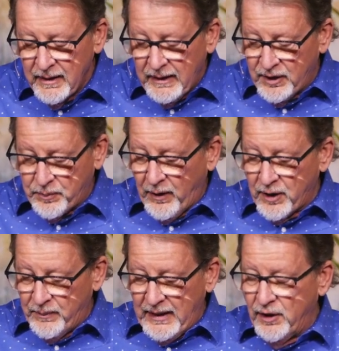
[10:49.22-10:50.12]
It's
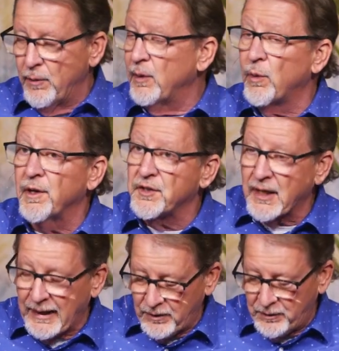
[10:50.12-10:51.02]
part of being human. We're
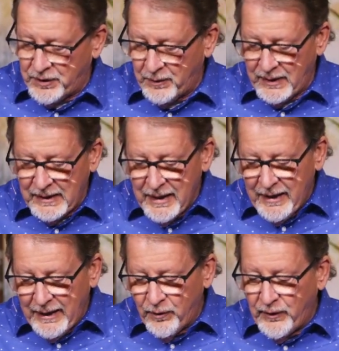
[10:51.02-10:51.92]
entitled to it.
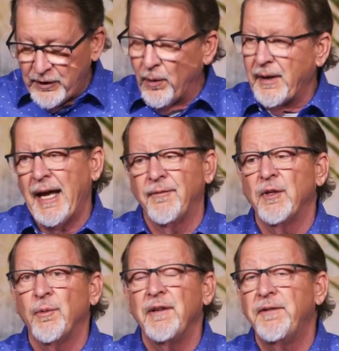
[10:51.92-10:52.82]
And if we don't have
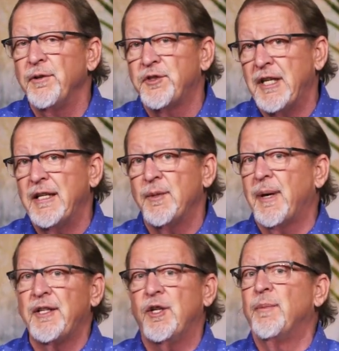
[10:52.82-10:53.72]
it, we feel cheated
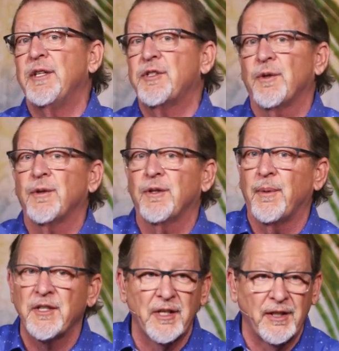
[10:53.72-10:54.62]
by humans or the
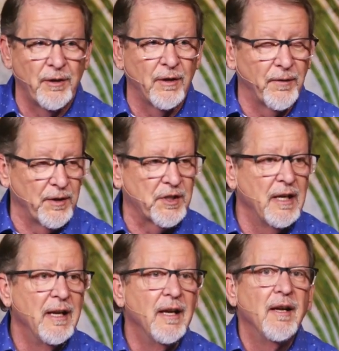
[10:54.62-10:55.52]
rest of the universe.
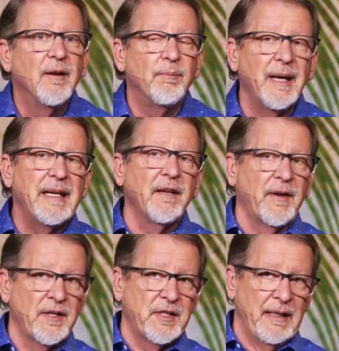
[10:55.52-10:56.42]
Many of
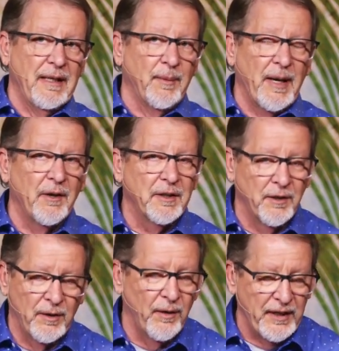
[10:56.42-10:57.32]
us in
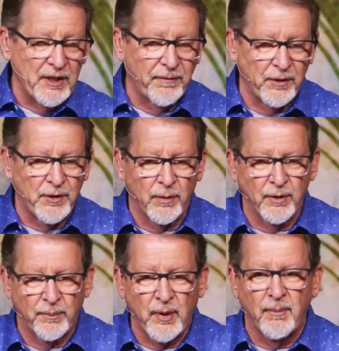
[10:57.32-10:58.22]
America call these first
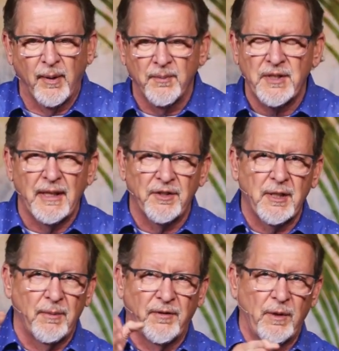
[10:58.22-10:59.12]
world problems. Now,
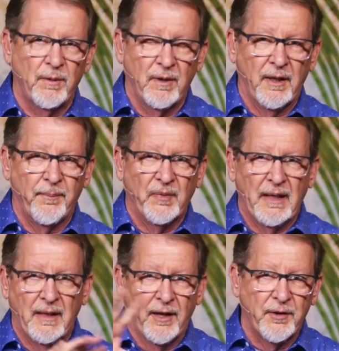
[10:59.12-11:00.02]
some of you
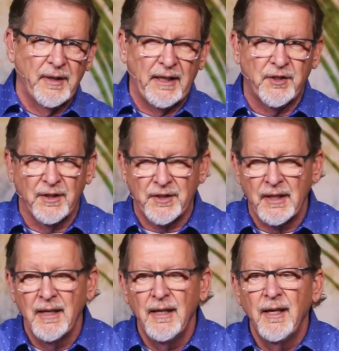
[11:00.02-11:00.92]
in other nations
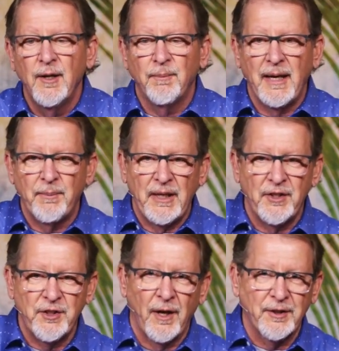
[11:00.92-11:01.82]
may be
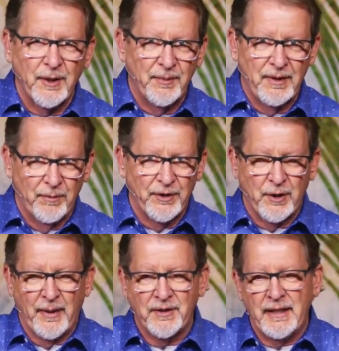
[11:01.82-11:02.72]
shocked at what
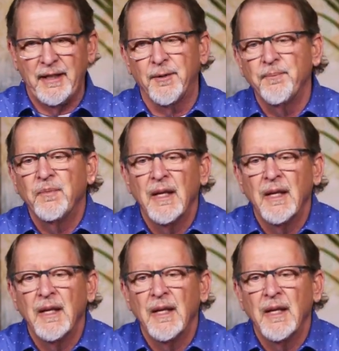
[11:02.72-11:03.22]
you're about to hear.